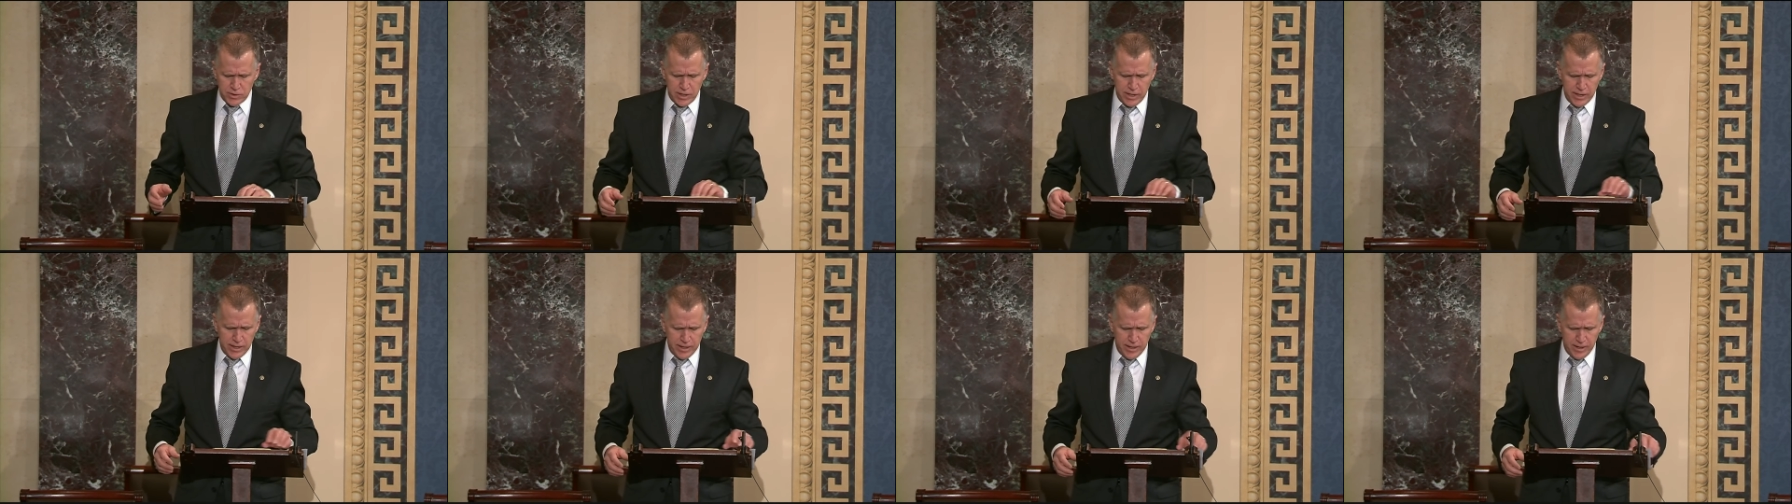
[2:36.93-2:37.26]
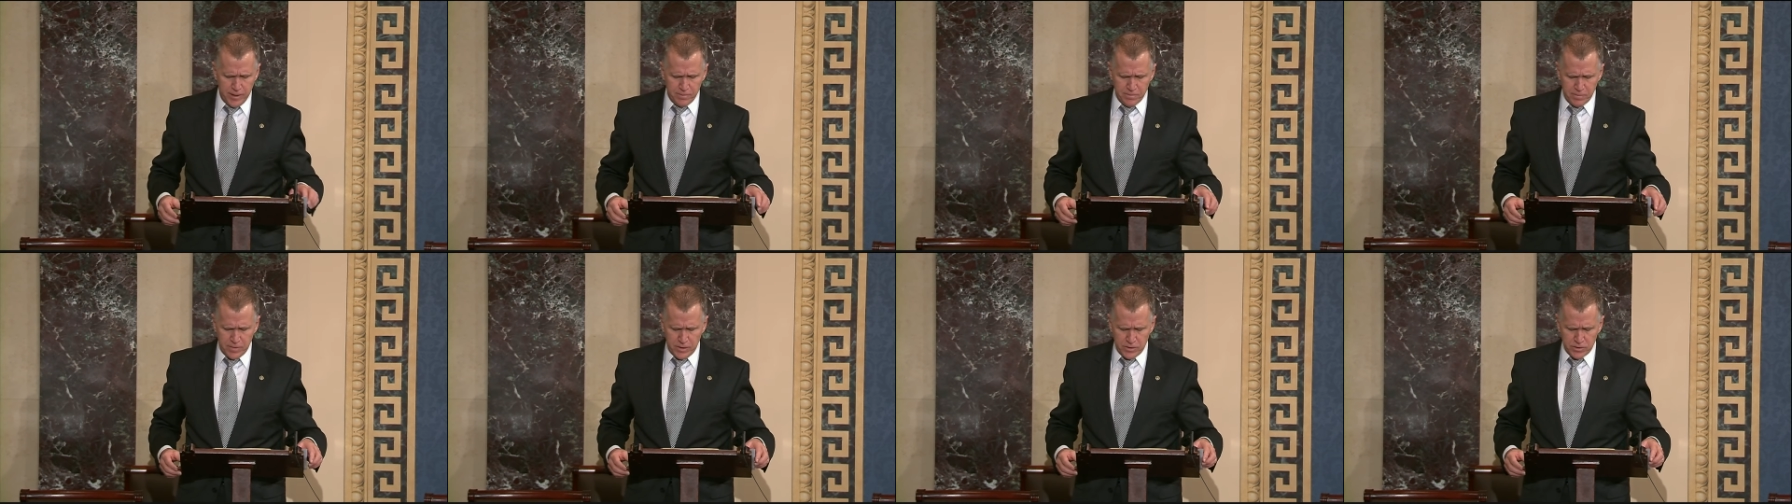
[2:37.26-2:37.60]

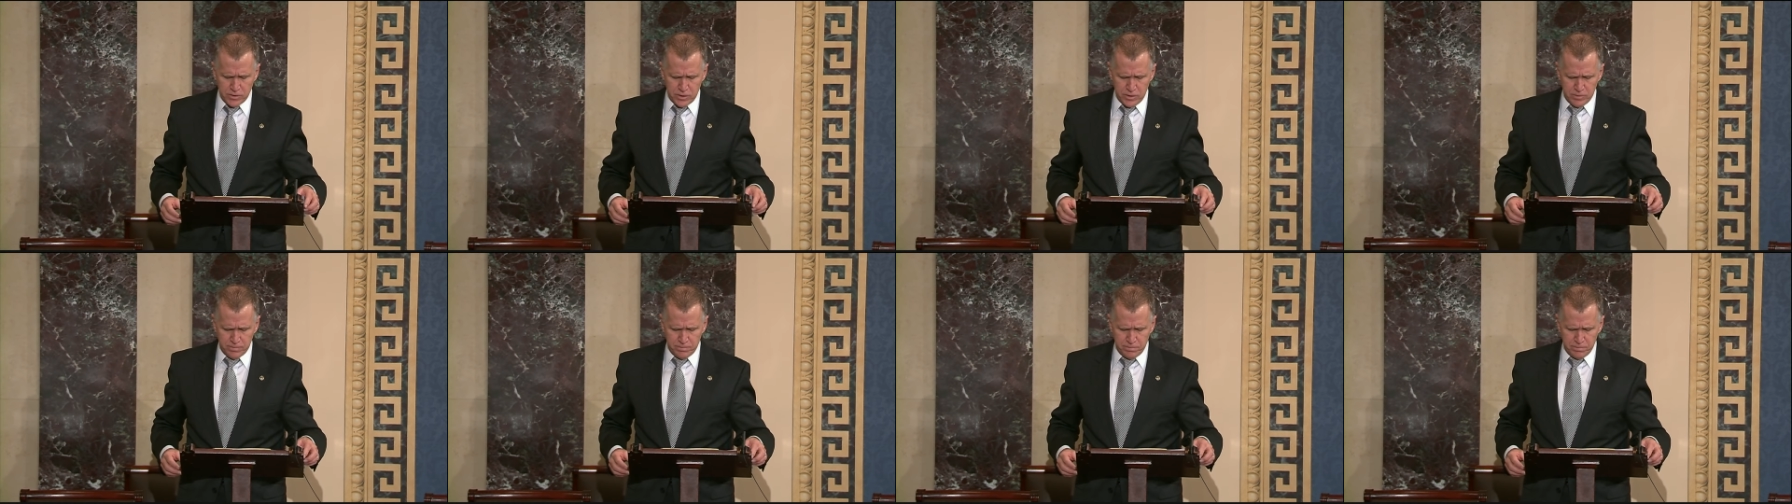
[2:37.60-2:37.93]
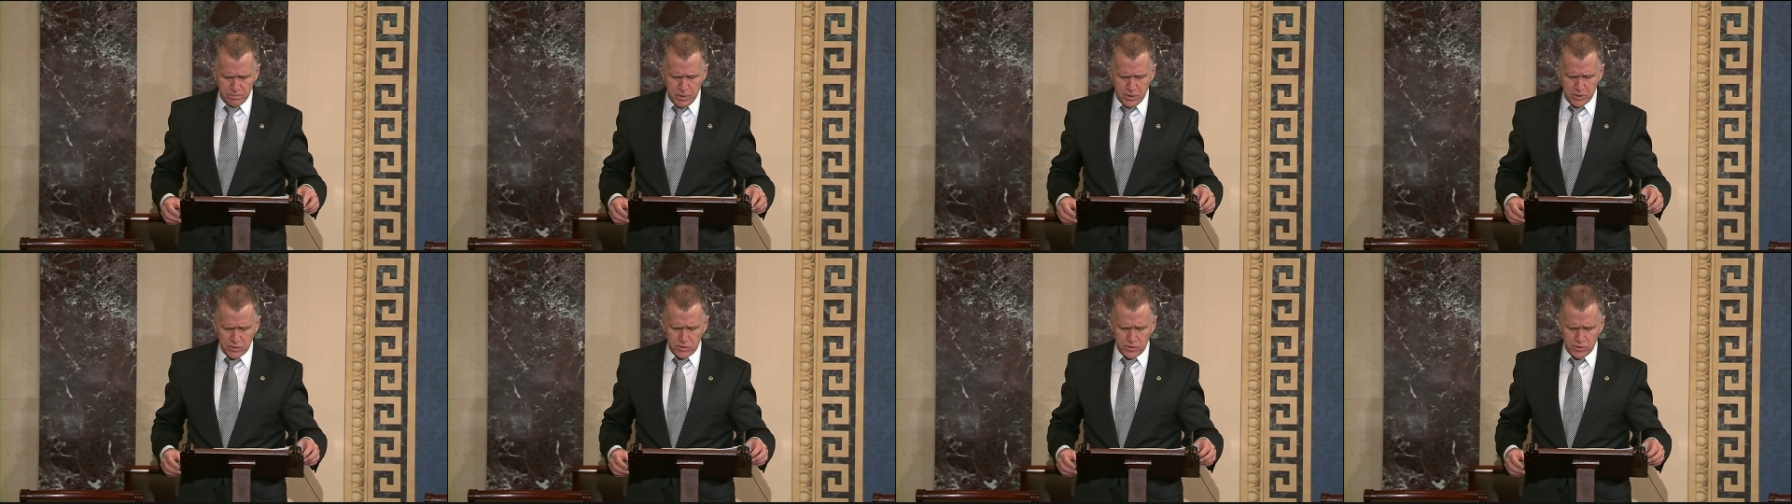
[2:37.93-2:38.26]
a
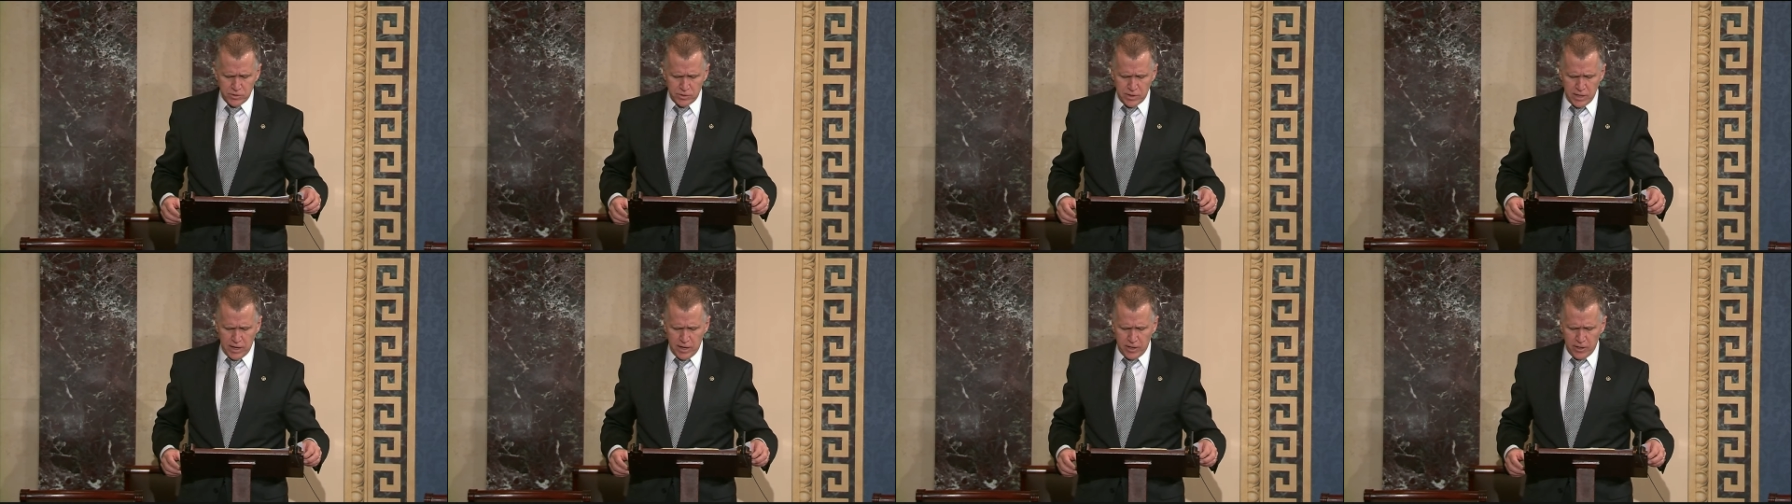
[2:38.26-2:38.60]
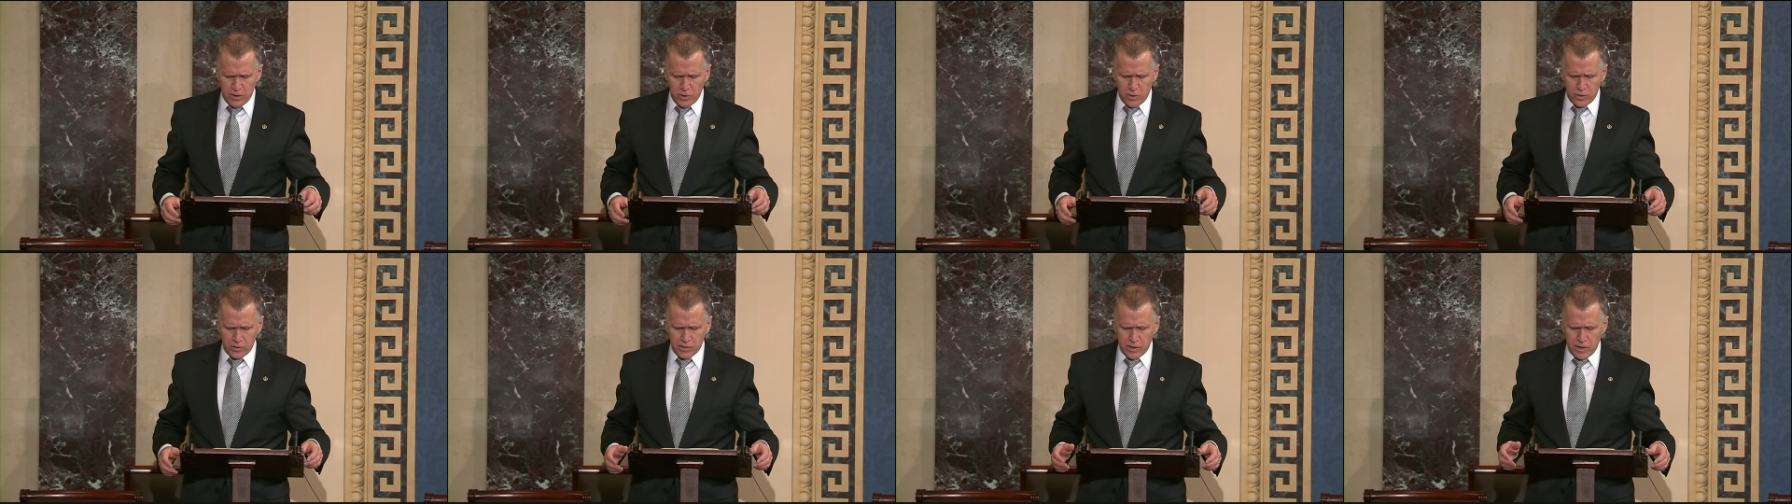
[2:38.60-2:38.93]
business down in
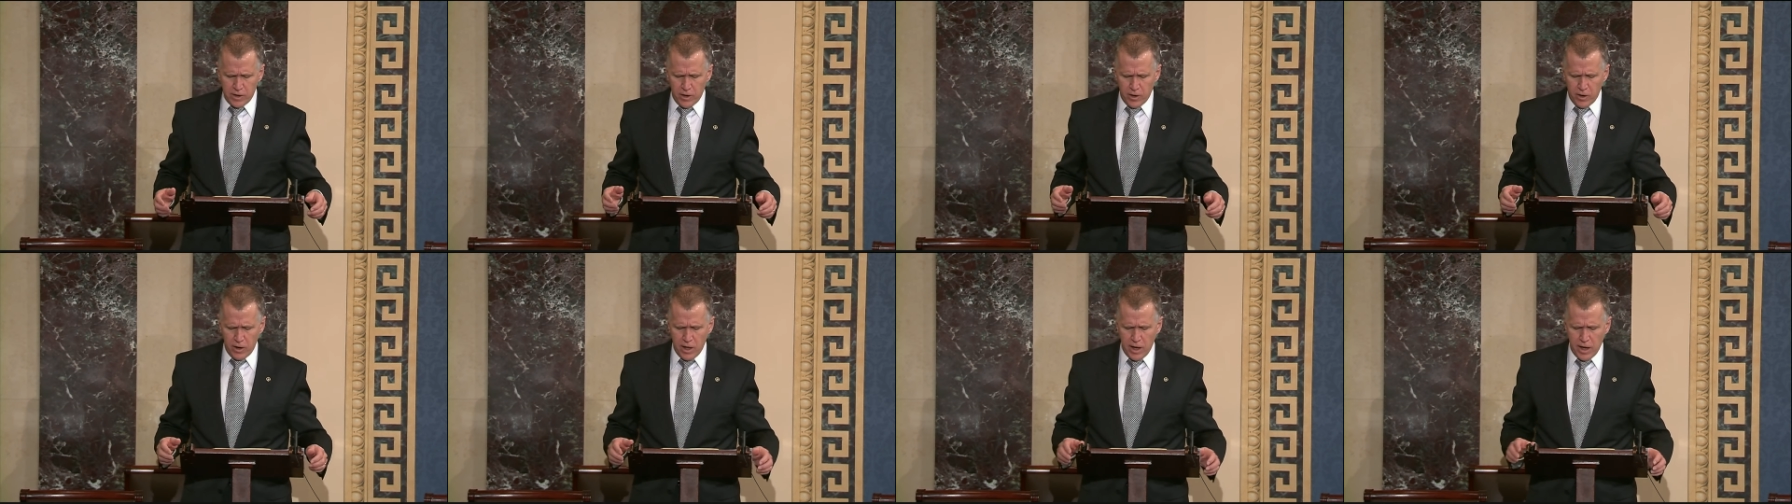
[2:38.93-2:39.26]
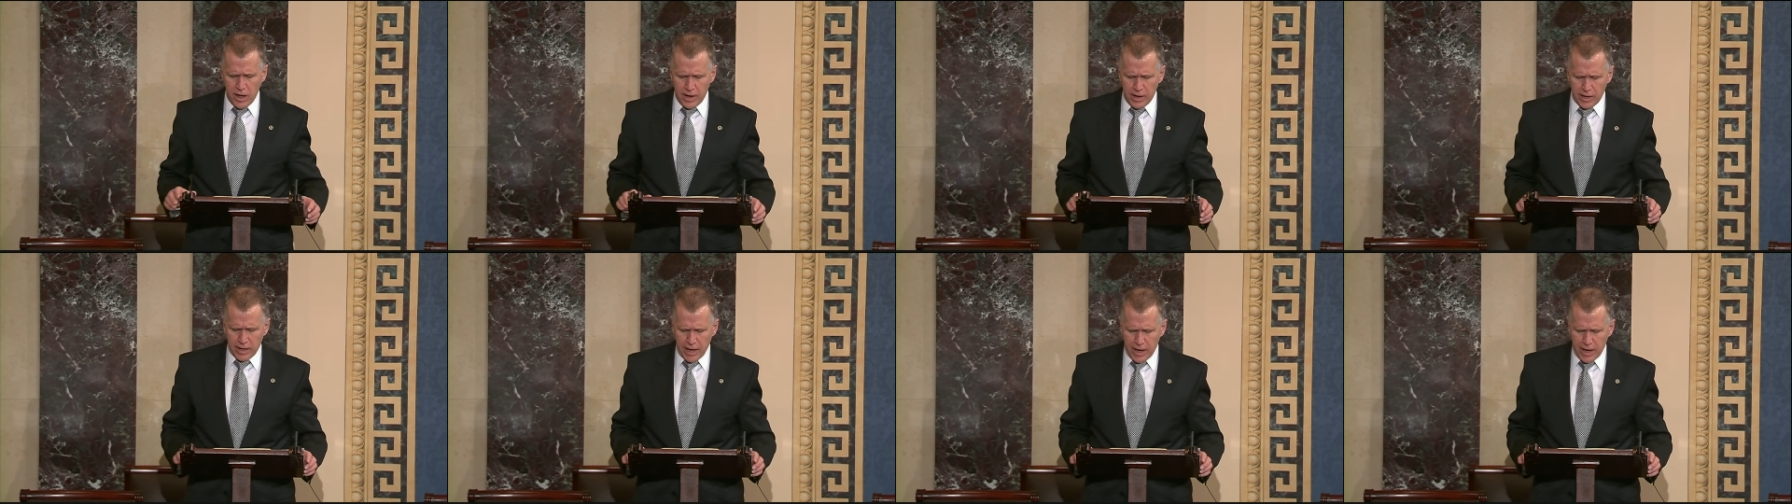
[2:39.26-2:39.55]
North Carolina,